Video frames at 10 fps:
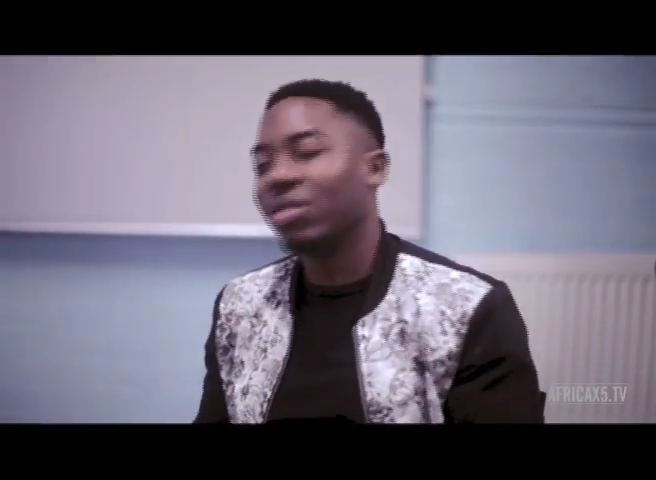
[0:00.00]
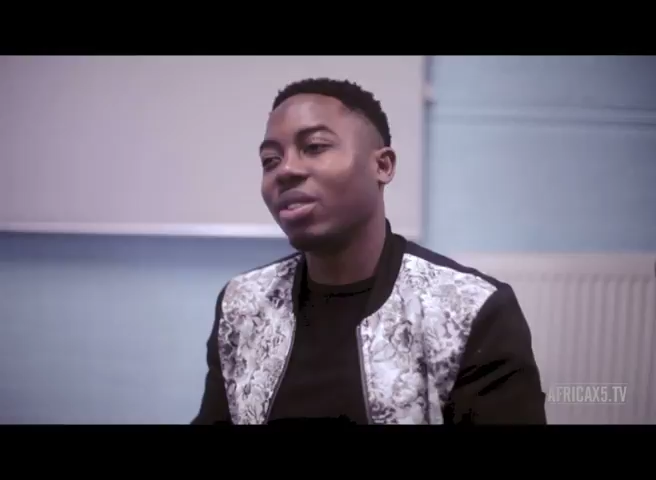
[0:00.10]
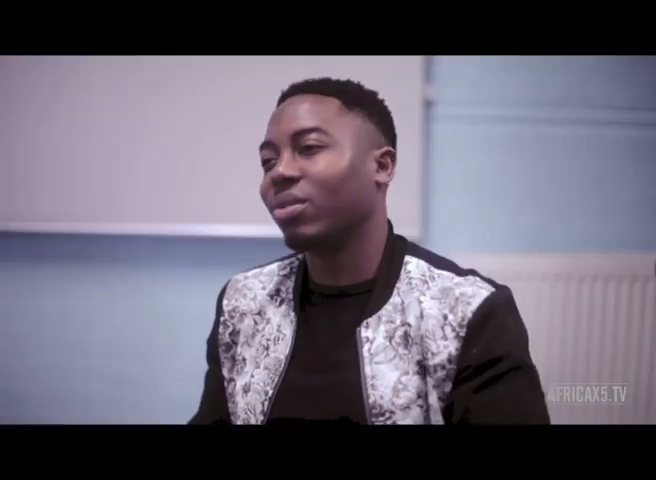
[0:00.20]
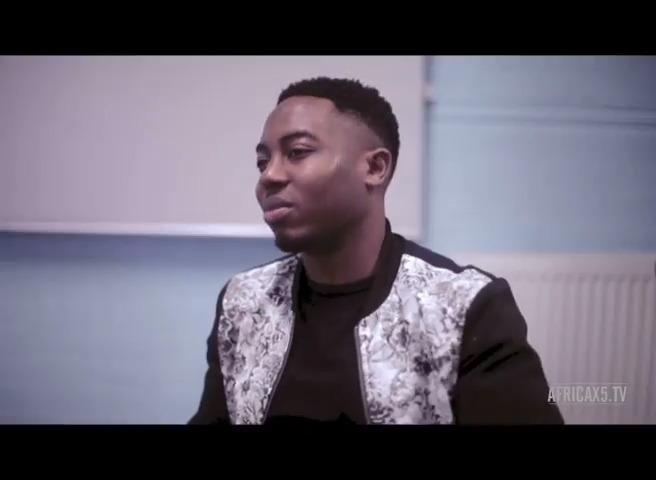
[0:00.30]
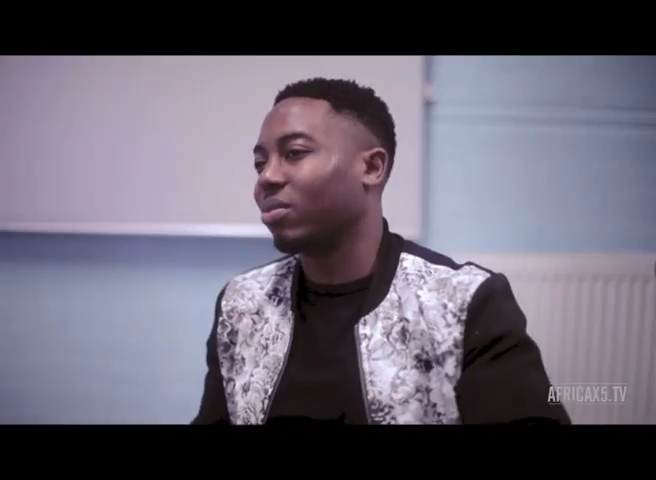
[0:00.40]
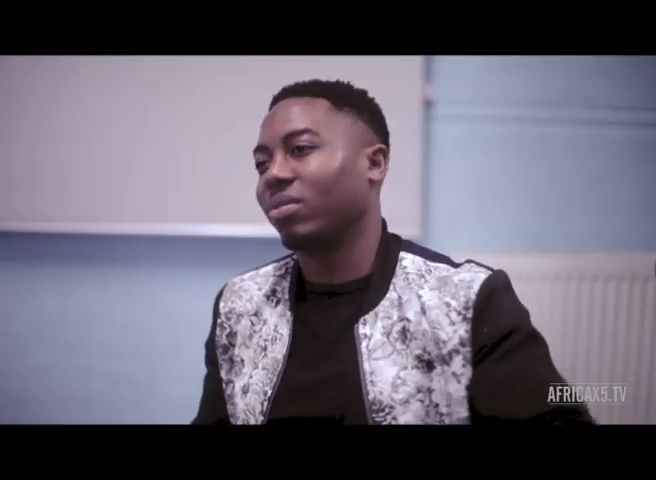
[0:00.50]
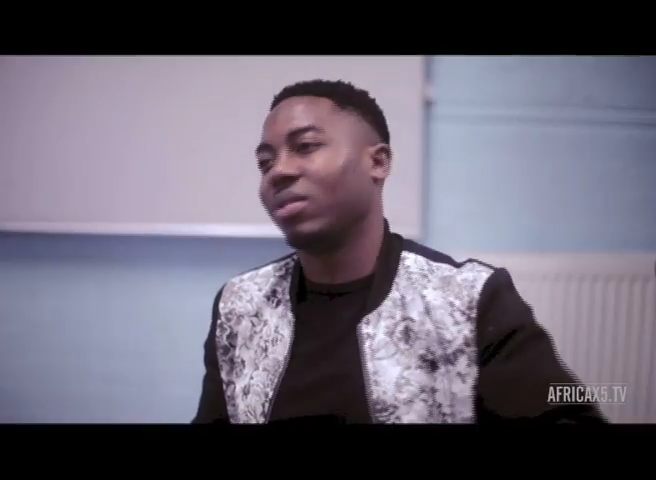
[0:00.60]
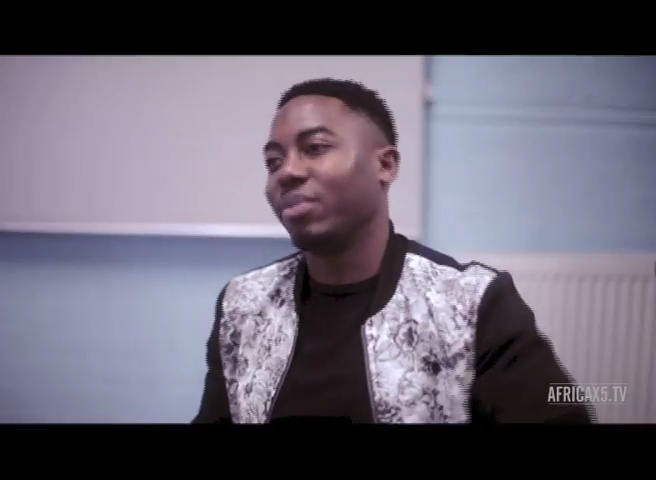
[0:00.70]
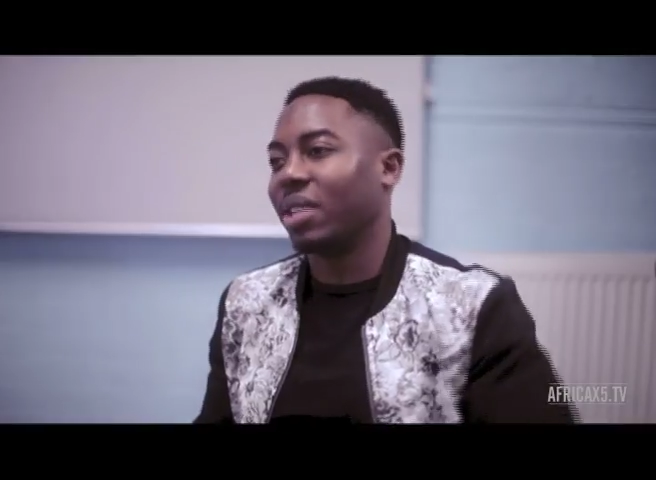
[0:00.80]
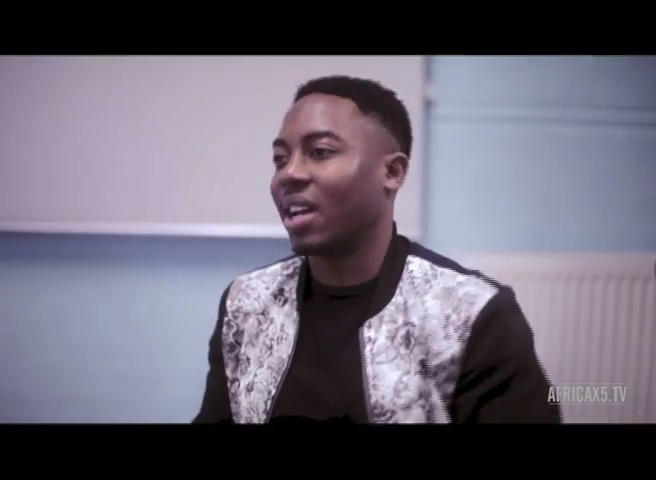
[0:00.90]
don't talk
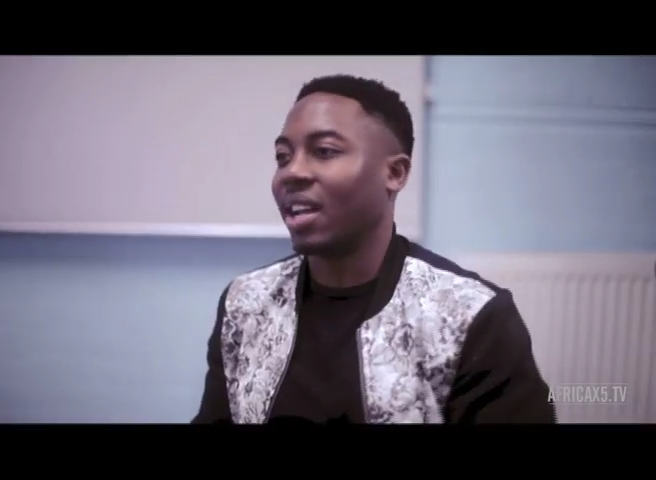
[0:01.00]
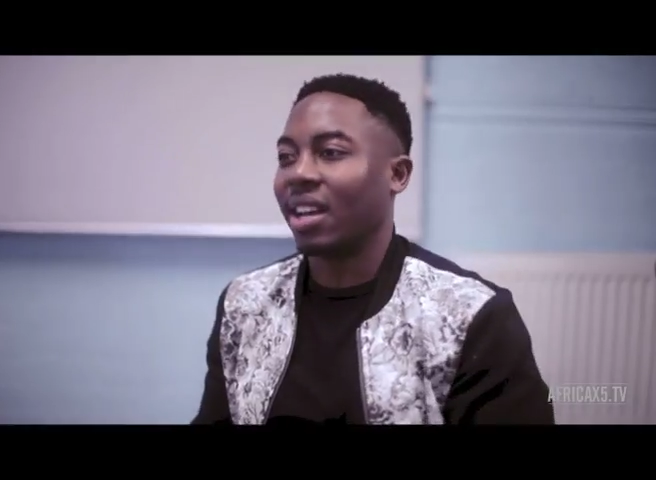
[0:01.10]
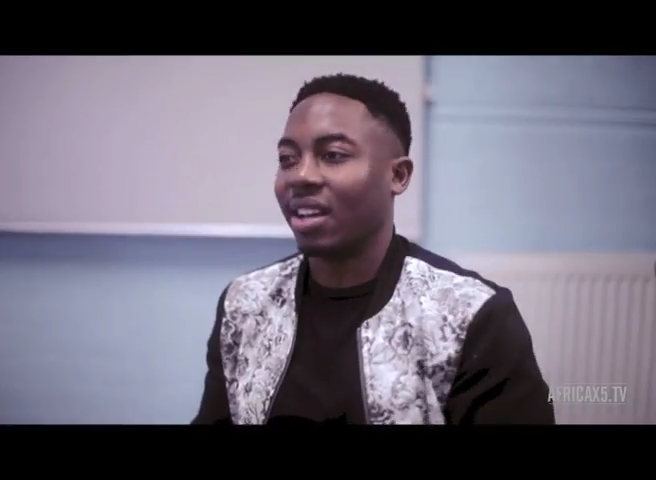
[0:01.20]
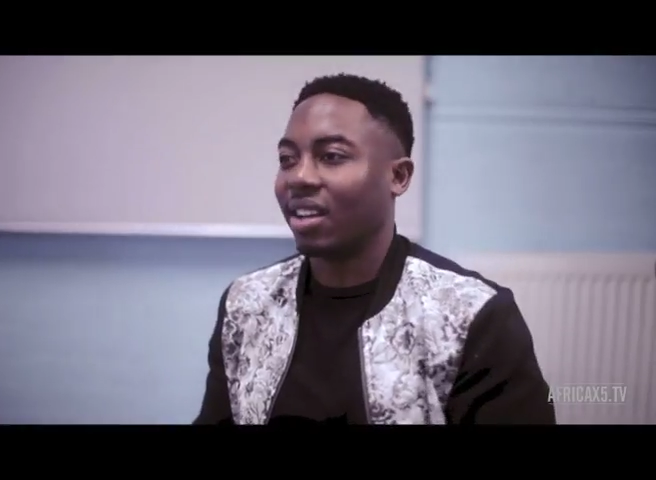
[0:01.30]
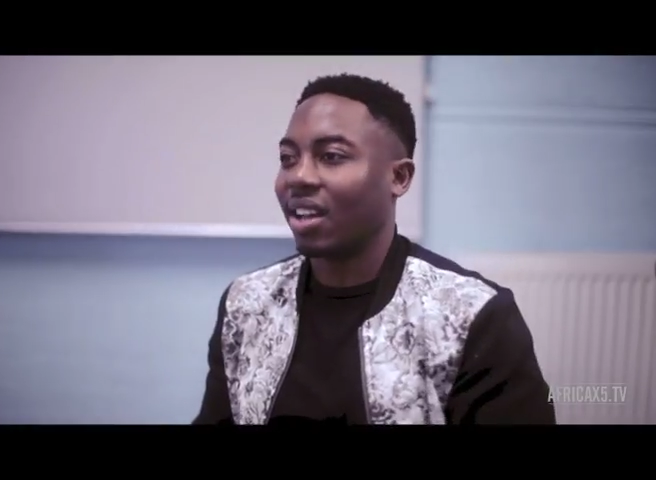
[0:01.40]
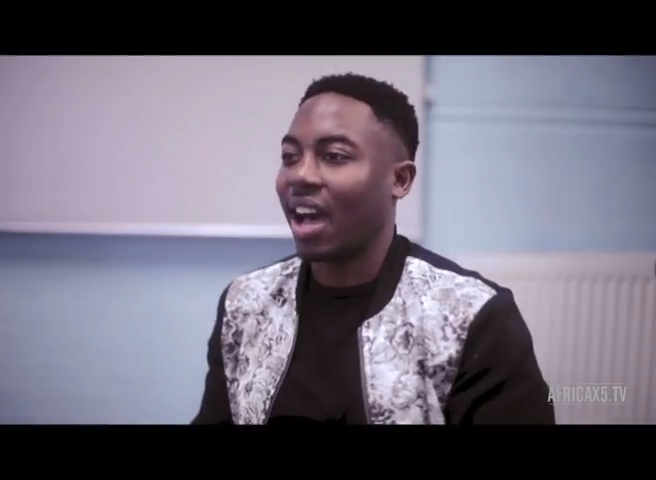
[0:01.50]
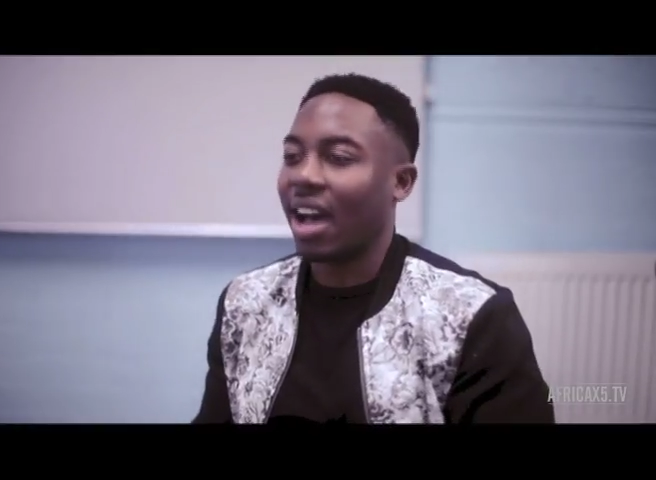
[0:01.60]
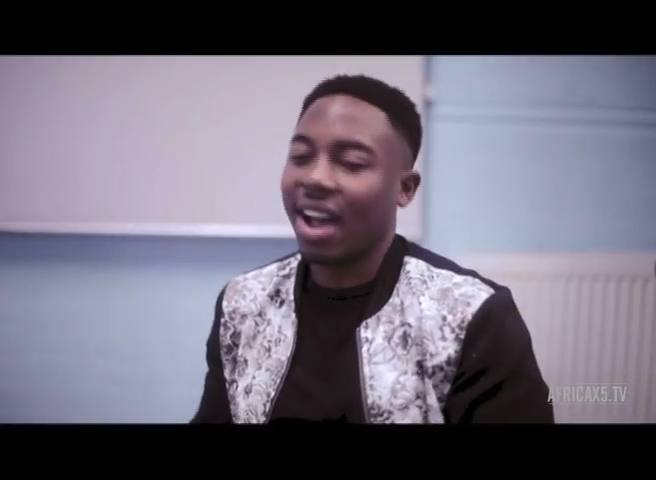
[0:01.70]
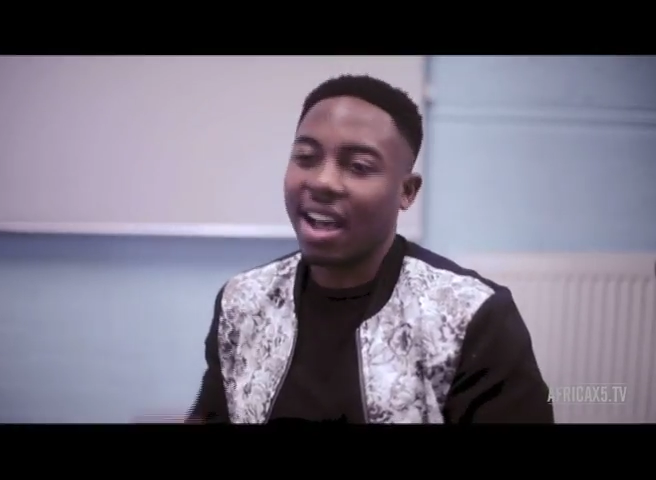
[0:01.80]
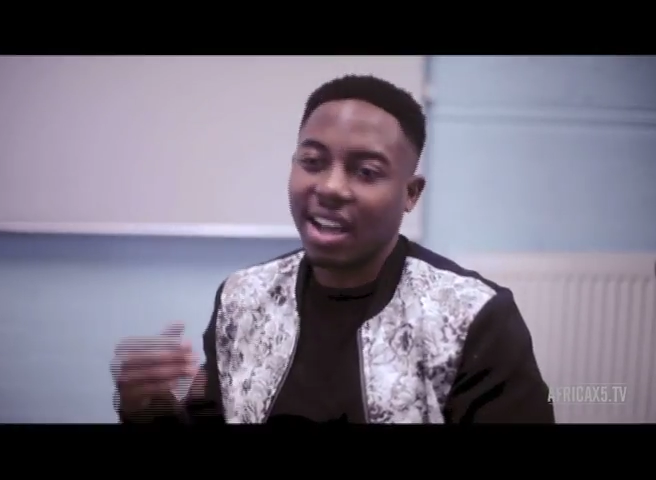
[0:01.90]
to me like that. Yeah. yeah,
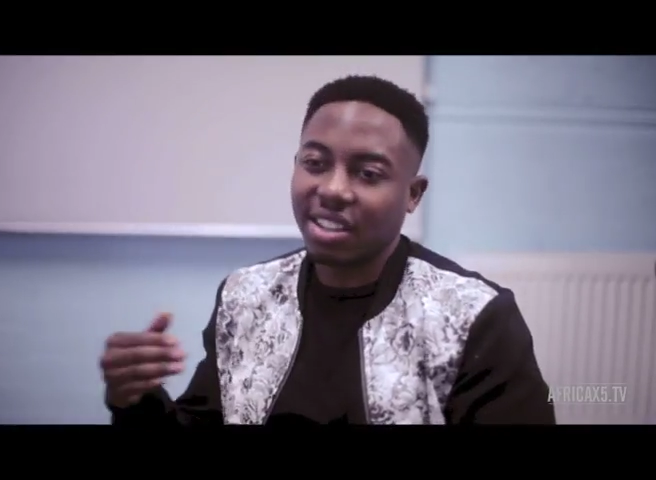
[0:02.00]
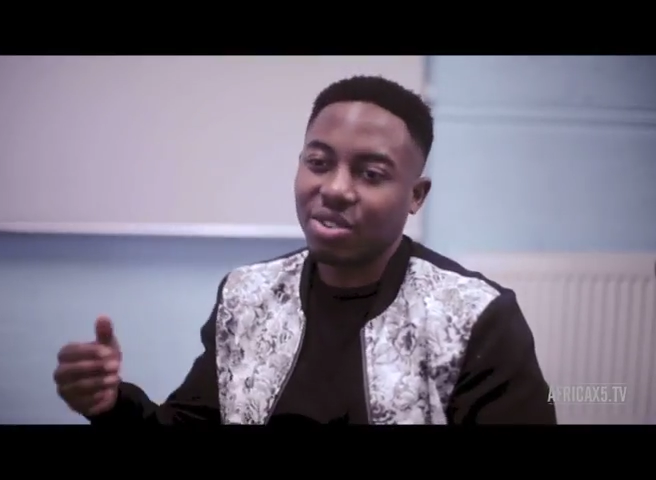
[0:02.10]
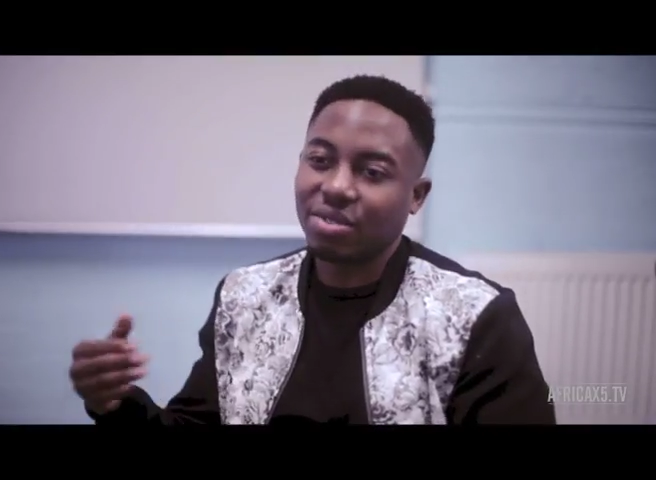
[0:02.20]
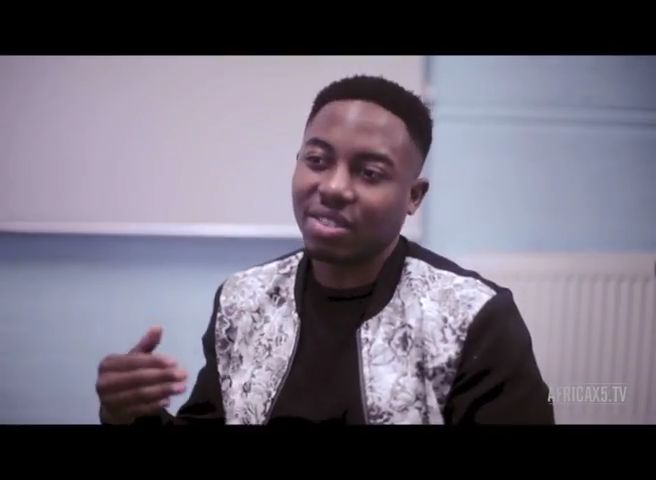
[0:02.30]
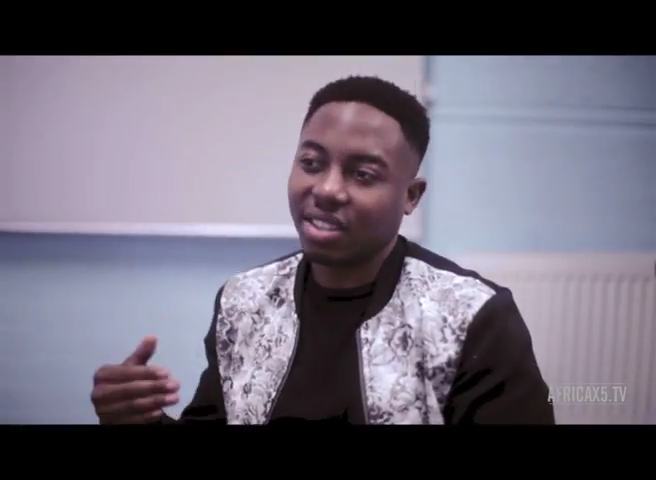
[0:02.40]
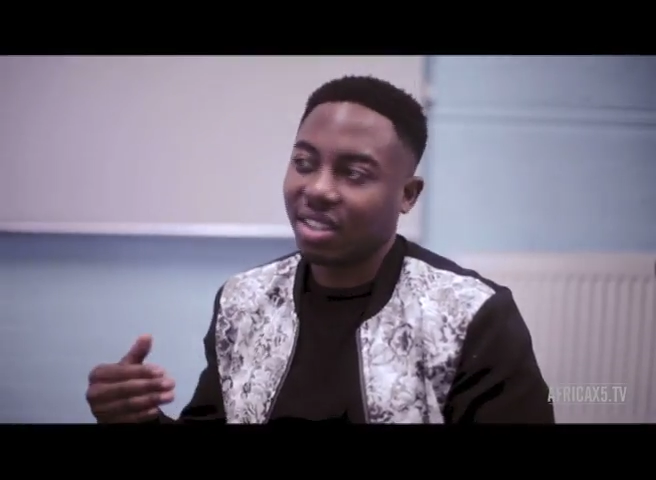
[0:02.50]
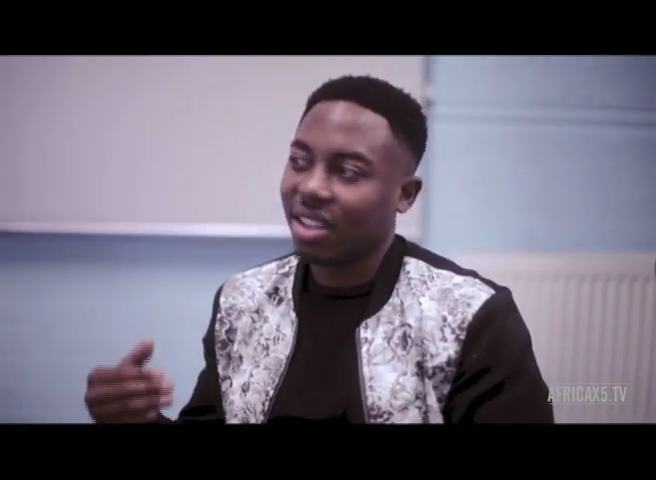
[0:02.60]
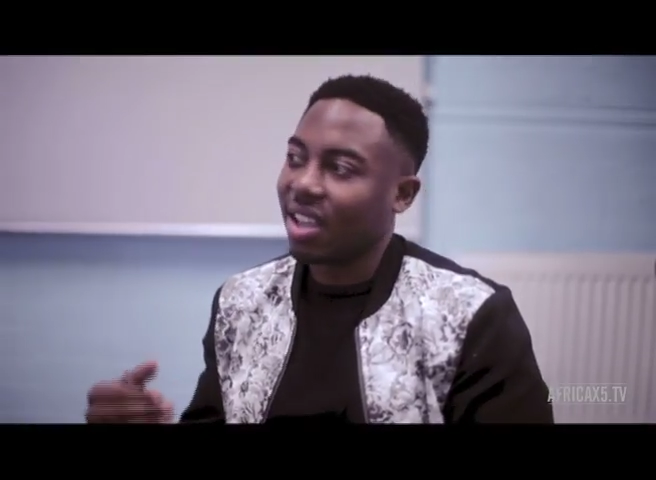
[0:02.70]
yeah. I, I don't.